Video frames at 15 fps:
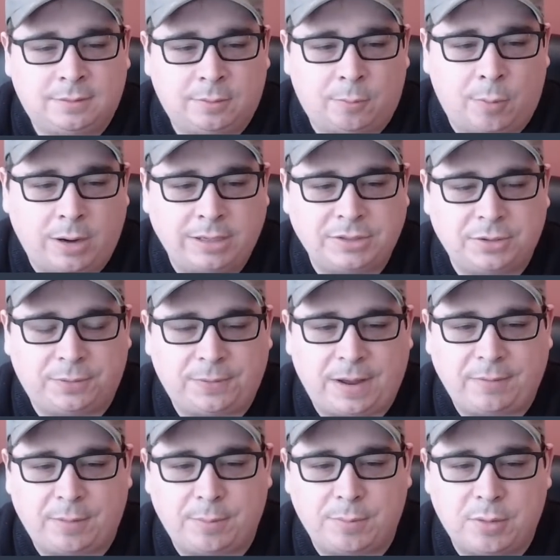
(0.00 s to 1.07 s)
what is your
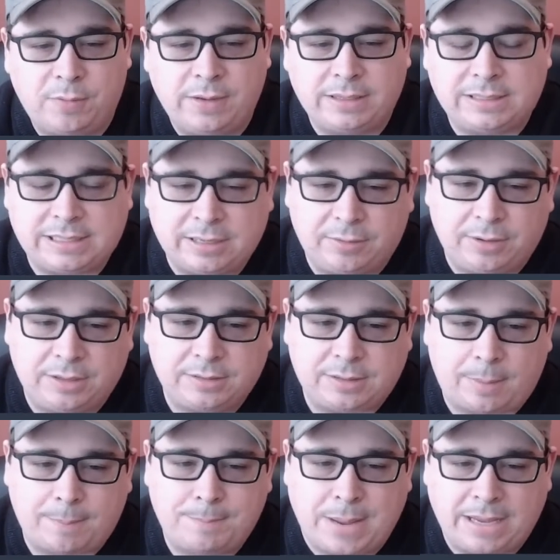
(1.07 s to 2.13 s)
favorite movie series
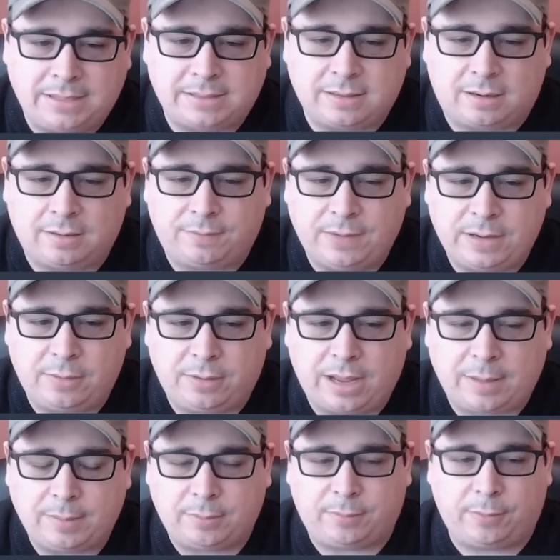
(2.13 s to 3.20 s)
based on a video
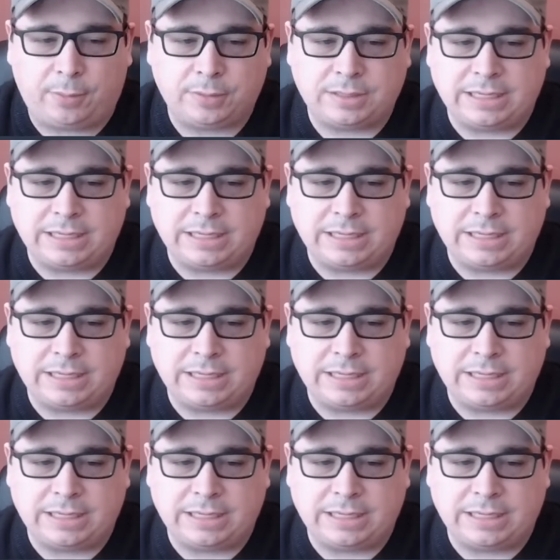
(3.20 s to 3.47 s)
game in reverse?